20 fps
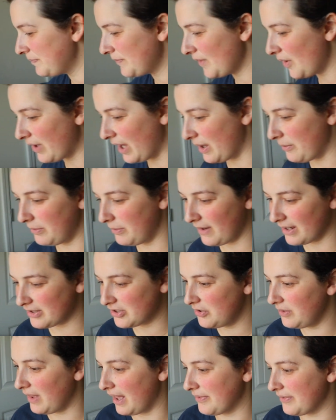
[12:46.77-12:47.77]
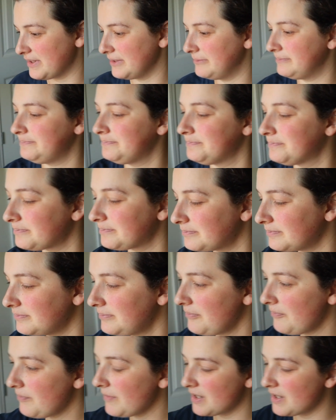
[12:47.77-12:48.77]
Okay, we've got 2 left.
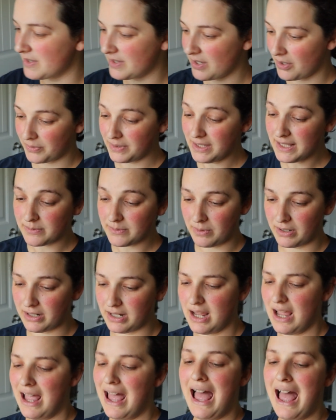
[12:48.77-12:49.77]
So this one,